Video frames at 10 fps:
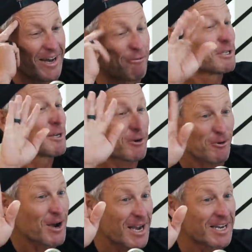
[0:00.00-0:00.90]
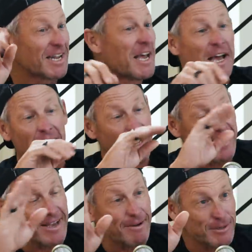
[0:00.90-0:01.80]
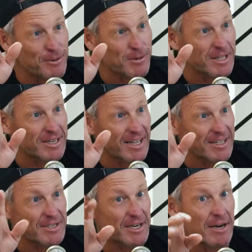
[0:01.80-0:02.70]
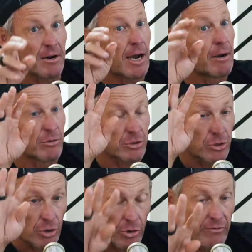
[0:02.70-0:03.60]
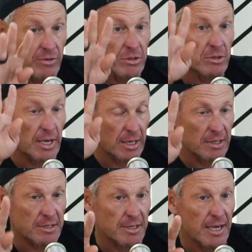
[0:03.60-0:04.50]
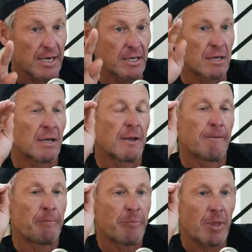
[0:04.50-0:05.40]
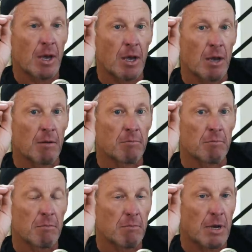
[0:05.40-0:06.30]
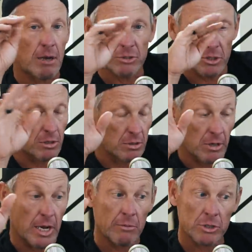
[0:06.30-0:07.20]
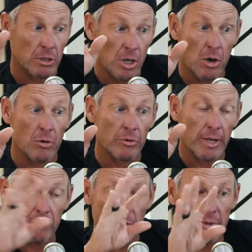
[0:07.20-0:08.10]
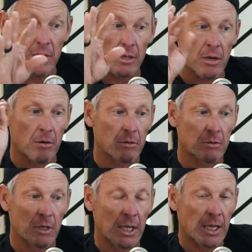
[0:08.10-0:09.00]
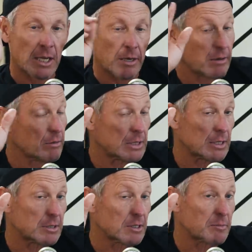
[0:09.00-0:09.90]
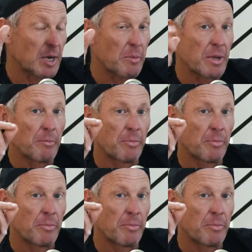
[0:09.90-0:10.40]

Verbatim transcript: I wasn't crying. I didn't think I was going to the death chair. I was nervous and excited. Um, I was, you know, I was alone. They put me alone. I don't know what that says about me,